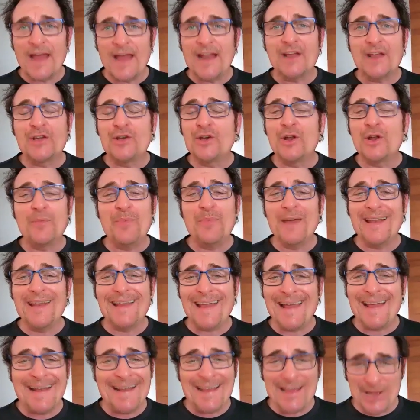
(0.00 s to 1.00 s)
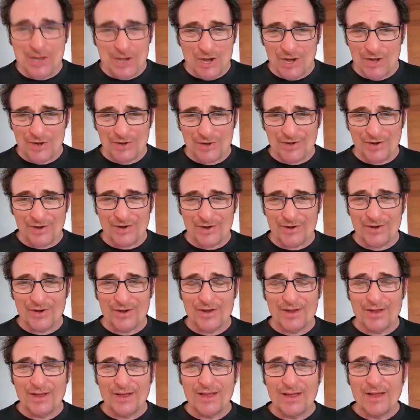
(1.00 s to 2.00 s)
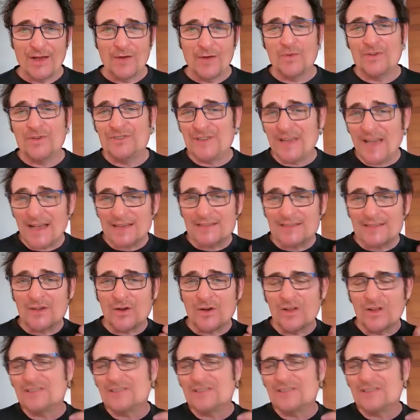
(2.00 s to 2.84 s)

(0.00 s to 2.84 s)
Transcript: and it could have been any yonder. When Jack's going